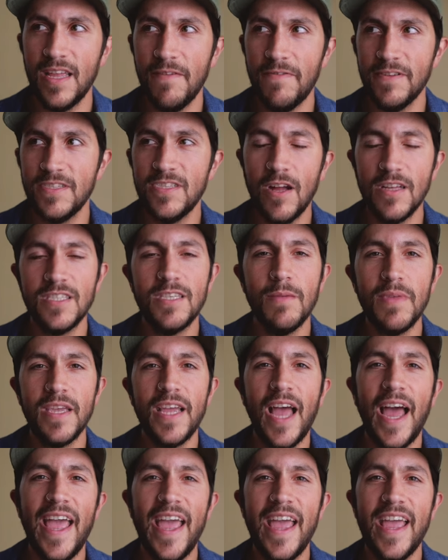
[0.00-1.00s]
If it's not something
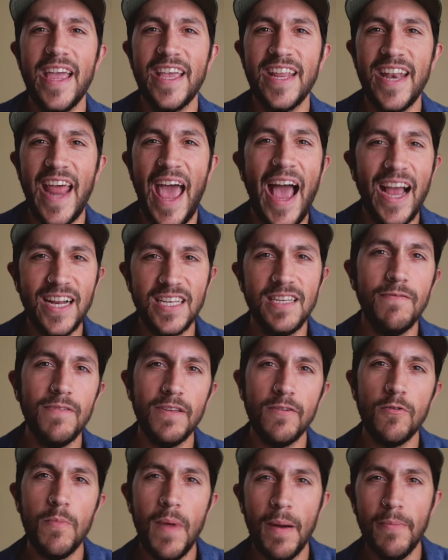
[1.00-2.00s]
I can
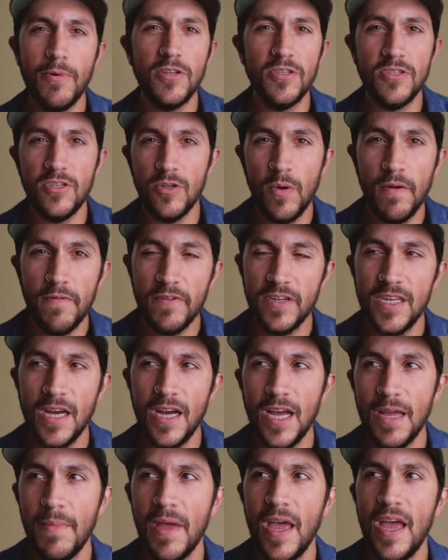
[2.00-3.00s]
actively remember to do every
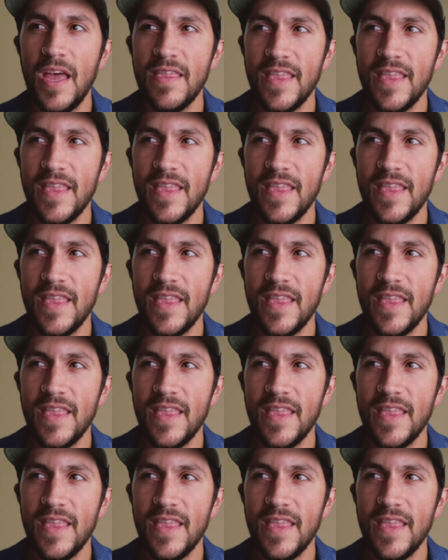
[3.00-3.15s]
time,